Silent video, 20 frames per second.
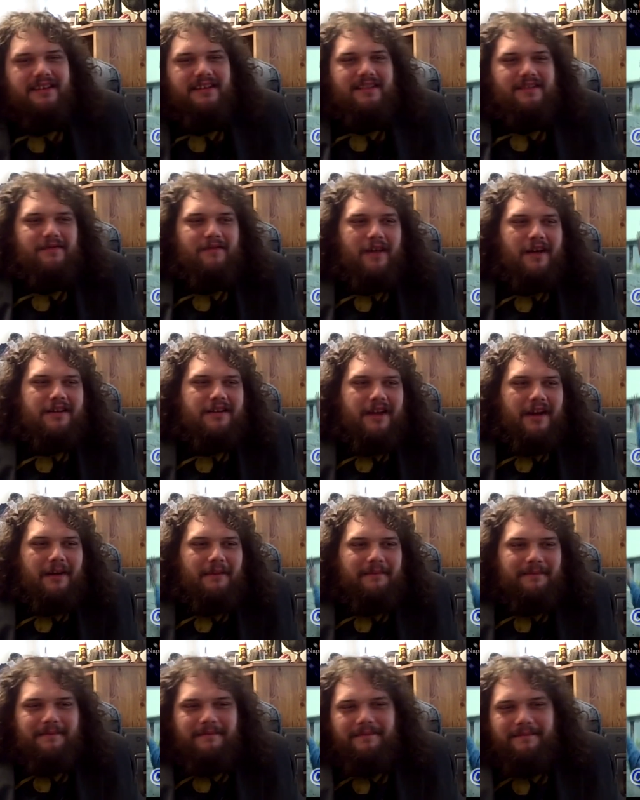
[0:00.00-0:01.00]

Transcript: It's fucked up.